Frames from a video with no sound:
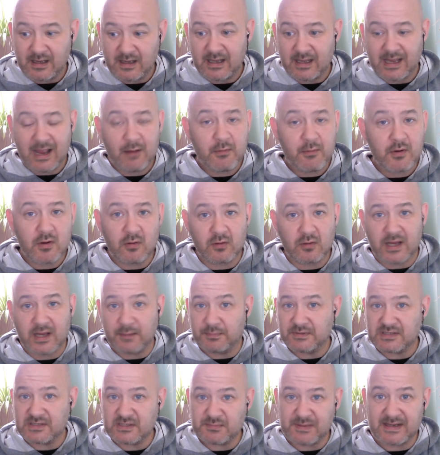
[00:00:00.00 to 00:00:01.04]
Our goalkeepers
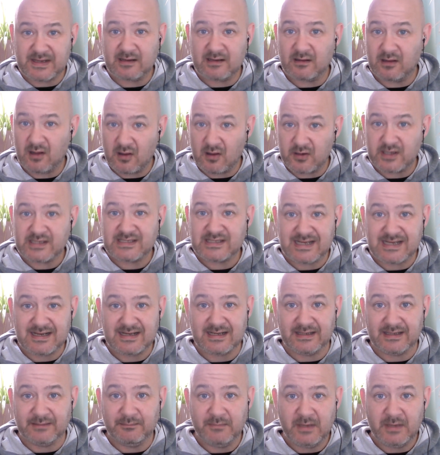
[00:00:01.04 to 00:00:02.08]
are spending a lot of
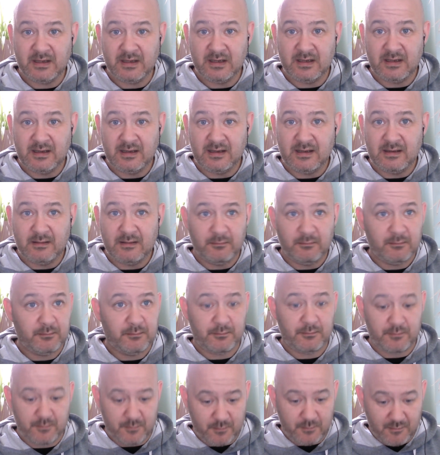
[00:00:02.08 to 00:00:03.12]
time
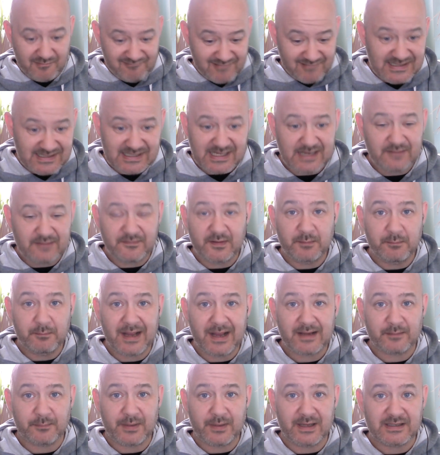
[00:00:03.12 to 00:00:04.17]
receiving
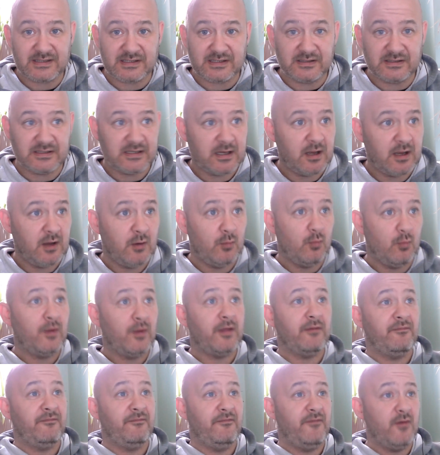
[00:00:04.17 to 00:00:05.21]
back passes with a
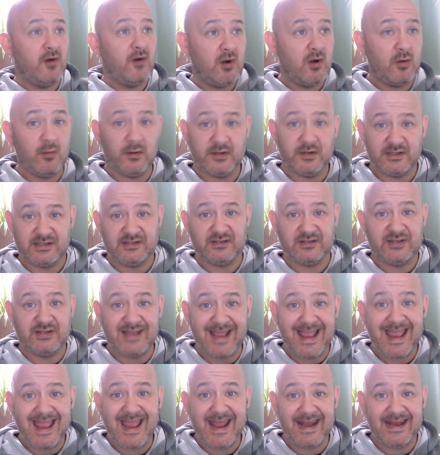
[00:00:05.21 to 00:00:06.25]
forward
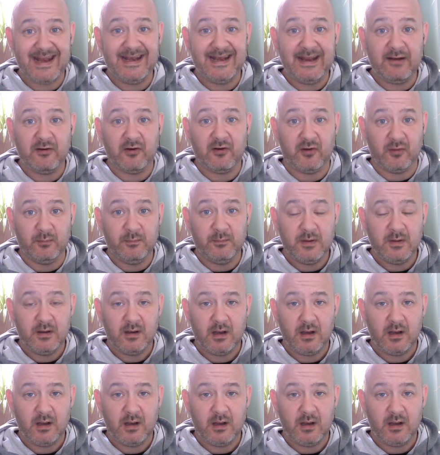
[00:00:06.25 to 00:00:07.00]
herring in on them.